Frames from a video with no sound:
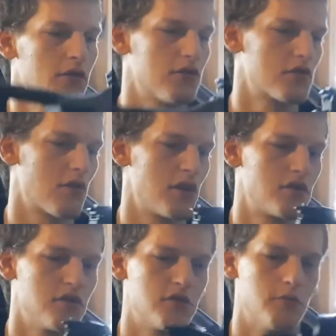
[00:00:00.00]

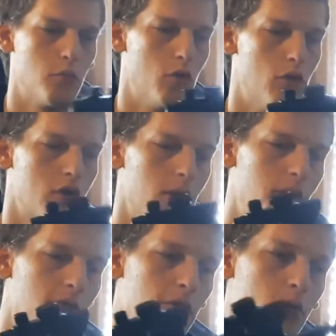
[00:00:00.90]
scratches of war coming
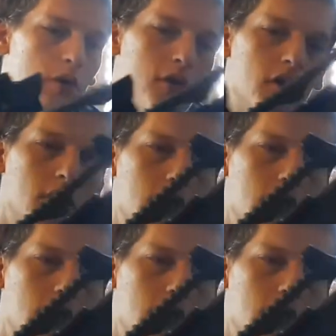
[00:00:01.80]
through on her.